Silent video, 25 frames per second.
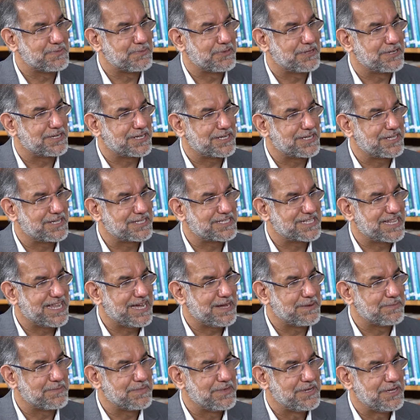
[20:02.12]
political
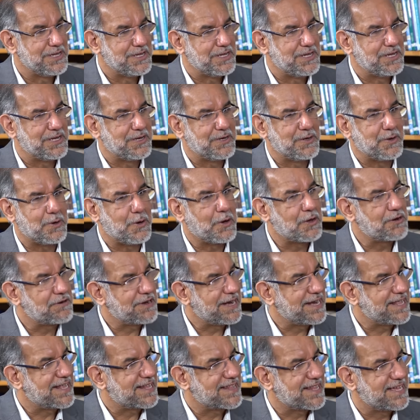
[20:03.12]
Islam or
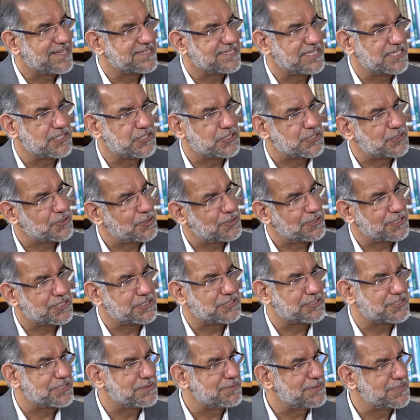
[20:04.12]
radicalization or
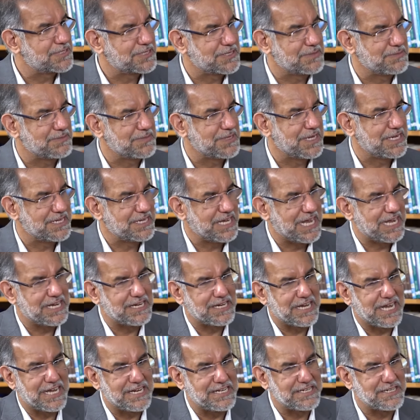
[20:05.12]
extremism,
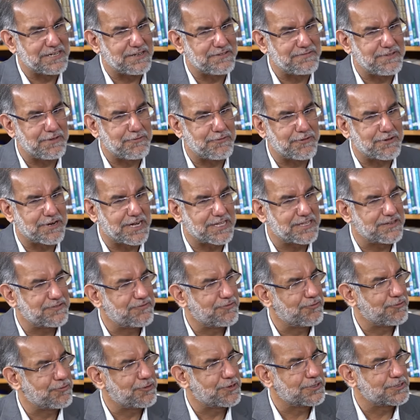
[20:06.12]
and we would rather
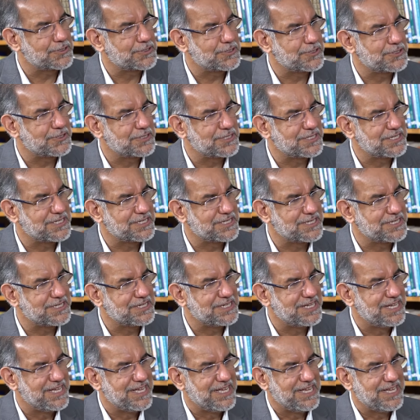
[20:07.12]
focus on
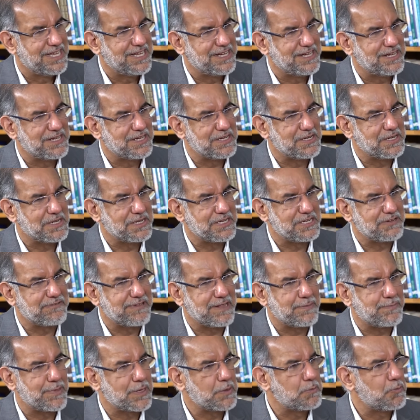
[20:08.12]

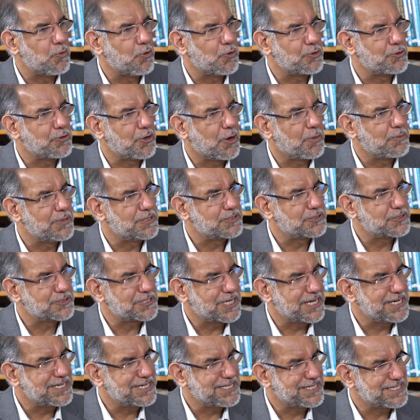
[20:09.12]
developing more normal
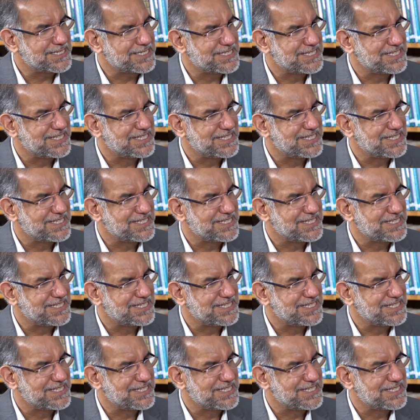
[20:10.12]
societies.